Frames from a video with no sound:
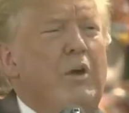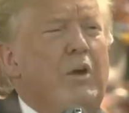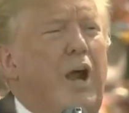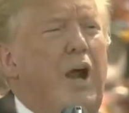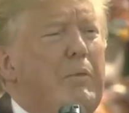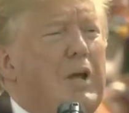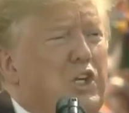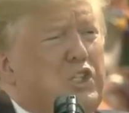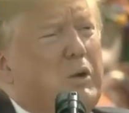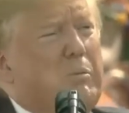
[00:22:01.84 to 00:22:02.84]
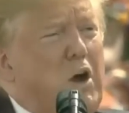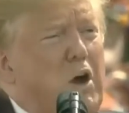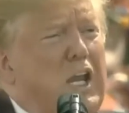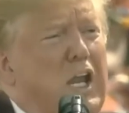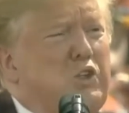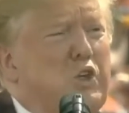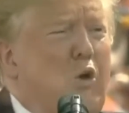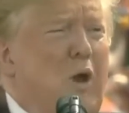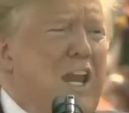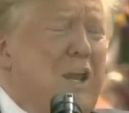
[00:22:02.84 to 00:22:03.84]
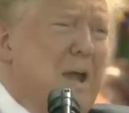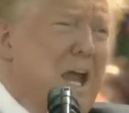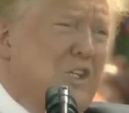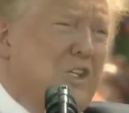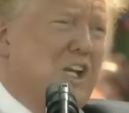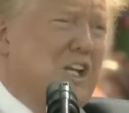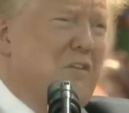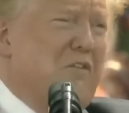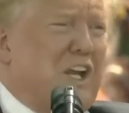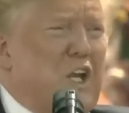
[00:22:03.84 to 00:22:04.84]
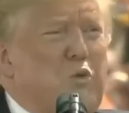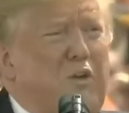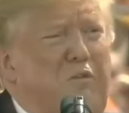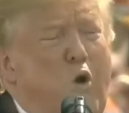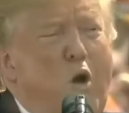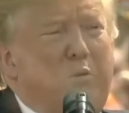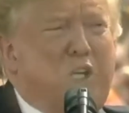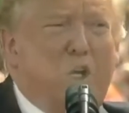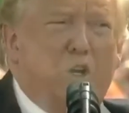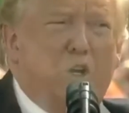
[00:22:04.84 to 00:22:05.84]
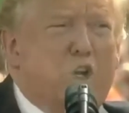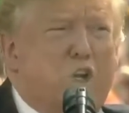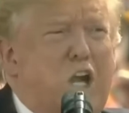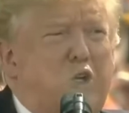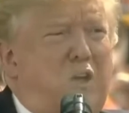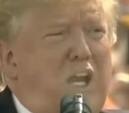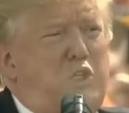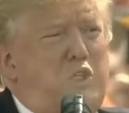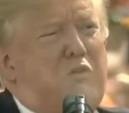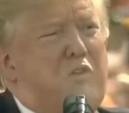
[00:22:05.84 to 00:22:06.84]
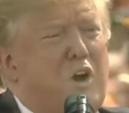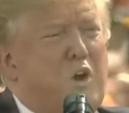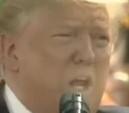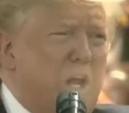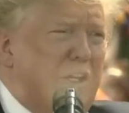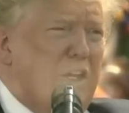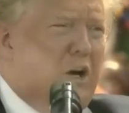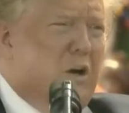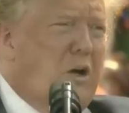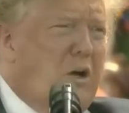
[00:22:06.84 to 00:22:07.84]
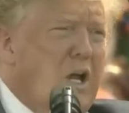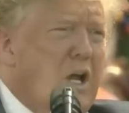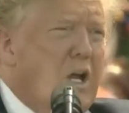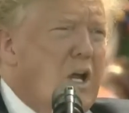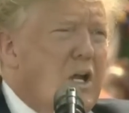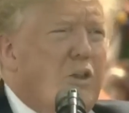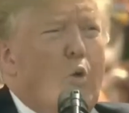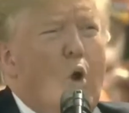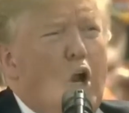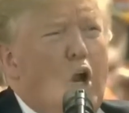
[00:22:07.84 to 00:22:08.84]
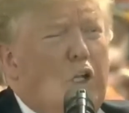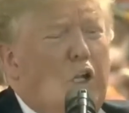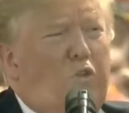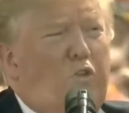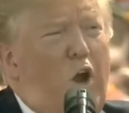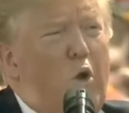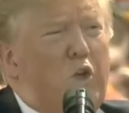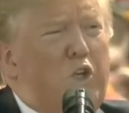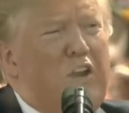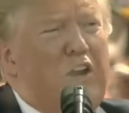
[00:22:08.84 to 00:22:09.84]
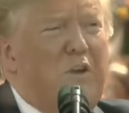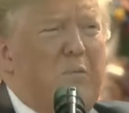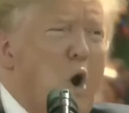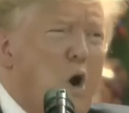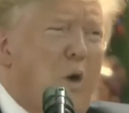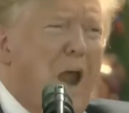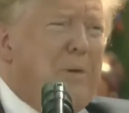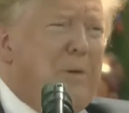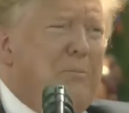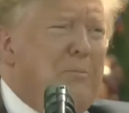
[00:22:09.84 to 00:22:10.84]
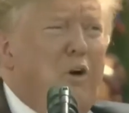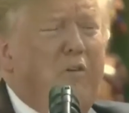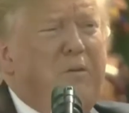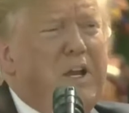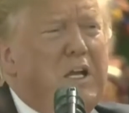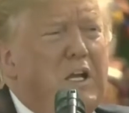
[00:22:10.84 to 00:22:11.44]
Prime Minister Modi has already made significant reforms here in your country, as you very well know. The world looks forward to even more rapid improvement